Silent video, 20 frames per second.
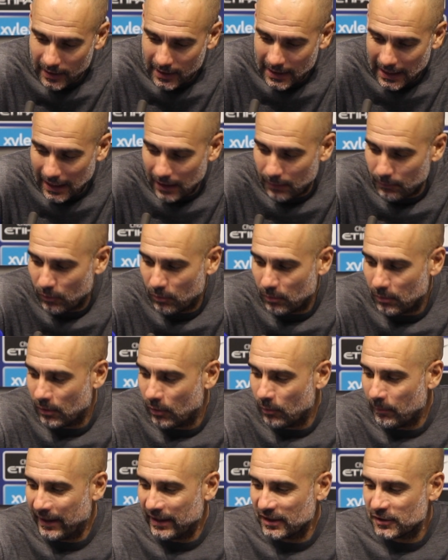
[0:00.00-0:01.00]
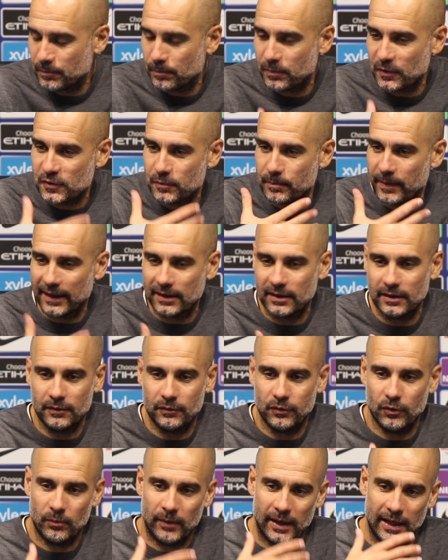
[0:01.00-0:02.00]
calm on my
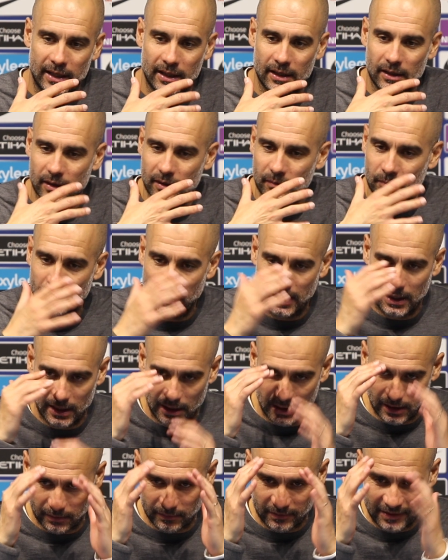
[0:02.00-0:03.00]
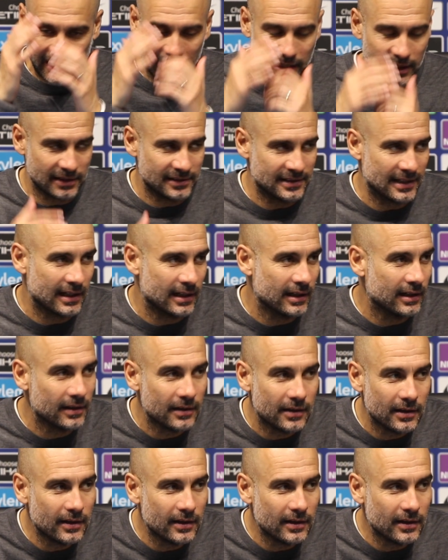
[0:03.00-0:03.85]
perspective, on my targets are